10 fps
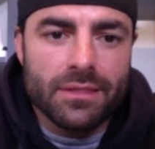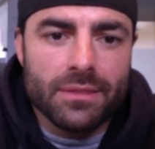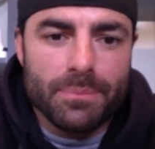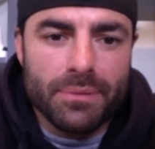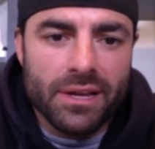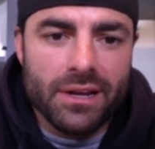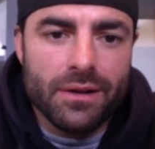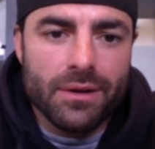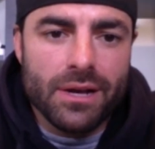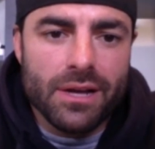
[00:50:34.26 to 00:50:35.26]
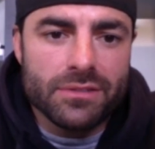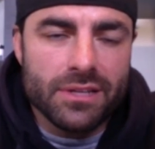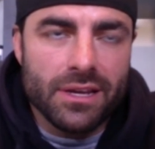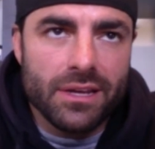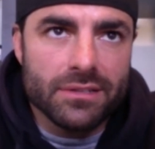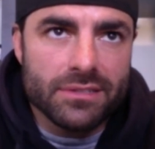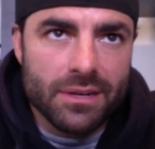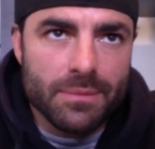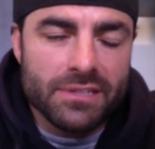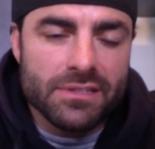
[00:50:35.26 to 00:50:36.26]
playing at Ohio State and
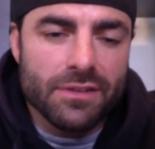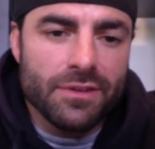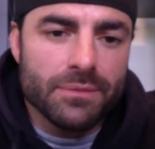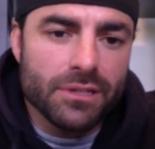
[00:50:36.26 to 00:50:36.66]
setting myself up